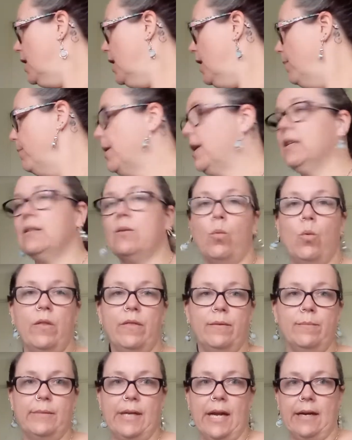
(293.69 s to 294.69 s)
because I want
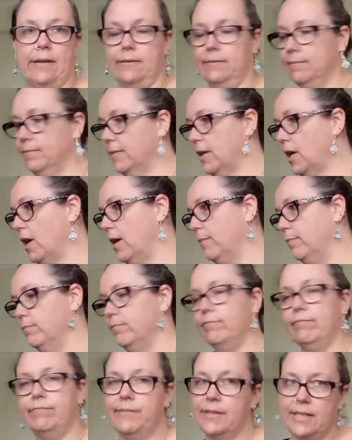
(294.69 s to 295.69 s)
them done.
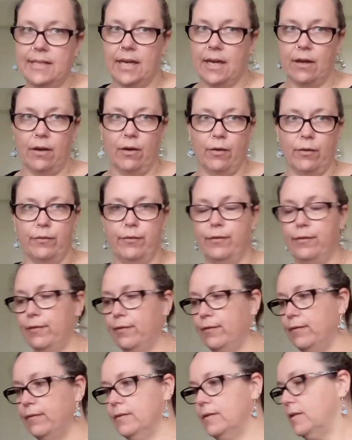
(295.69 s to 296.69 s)
I'm sick of
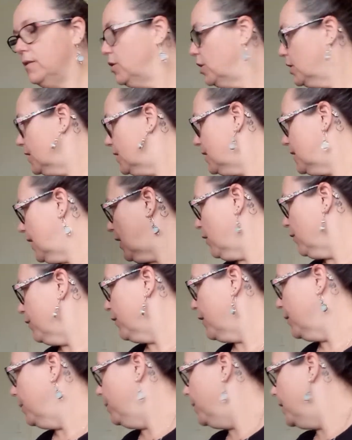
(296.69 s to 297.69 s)

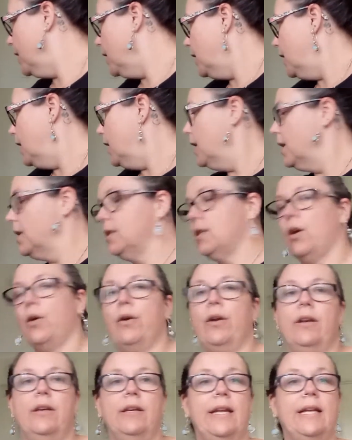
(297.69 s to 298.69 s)
them. So
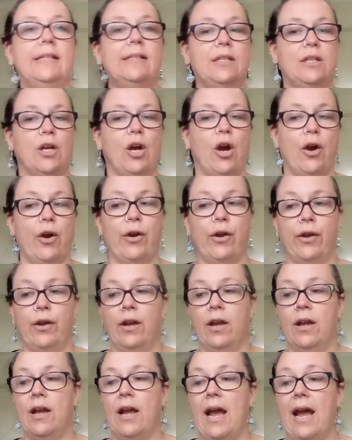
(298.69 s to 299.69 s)
it needs to go,
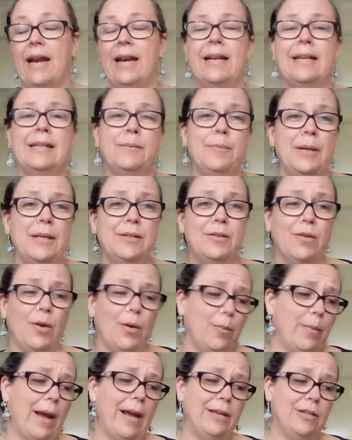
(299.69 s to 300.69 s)
and he's been so
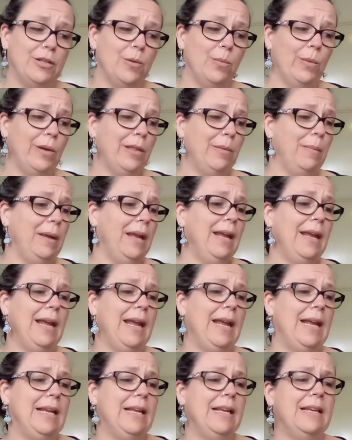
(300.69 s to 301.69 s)
patient with me.
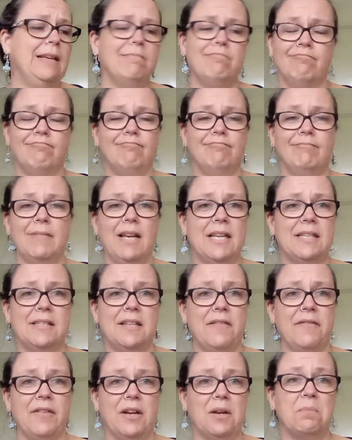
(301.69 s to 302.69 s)
He has
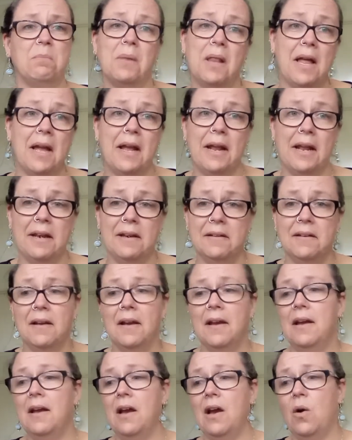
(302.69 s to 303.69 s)
never complained
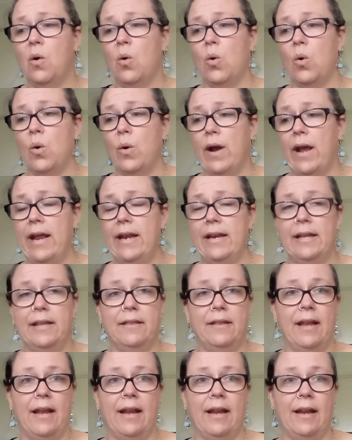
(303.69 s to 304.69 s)
or
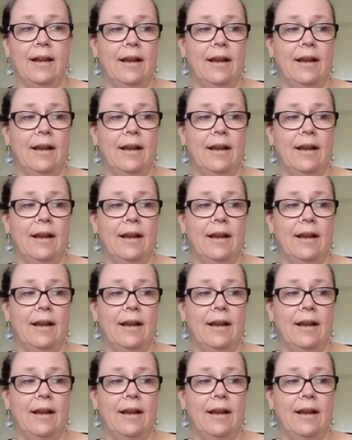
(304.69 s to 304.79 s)
anything